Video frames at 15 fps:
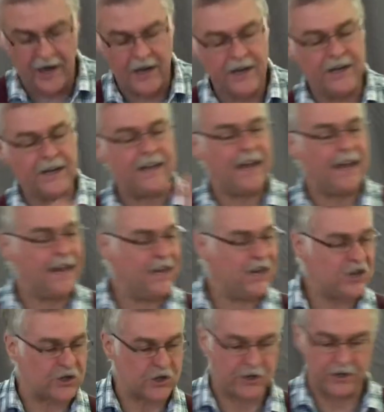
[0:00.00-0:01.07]
an
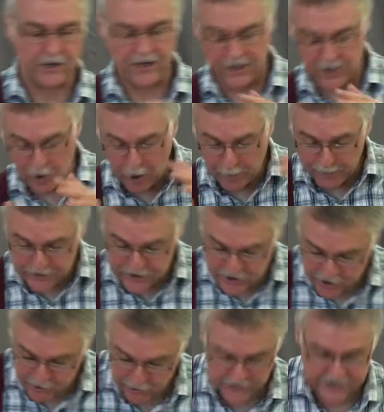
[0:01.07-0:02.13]
occasion, an
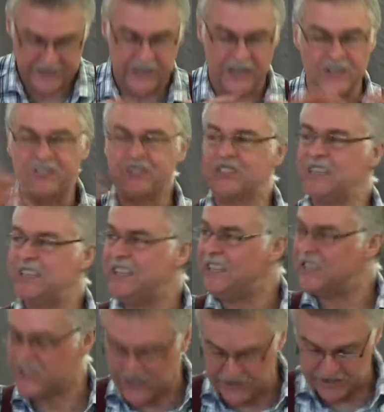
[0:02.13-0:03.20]
opportunity, a
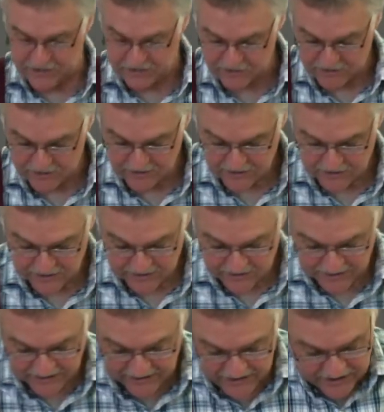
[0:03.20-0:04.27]
season.
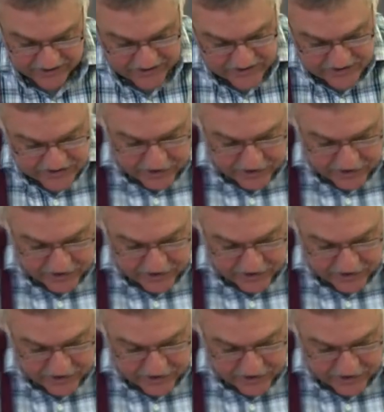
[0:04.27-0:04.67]
And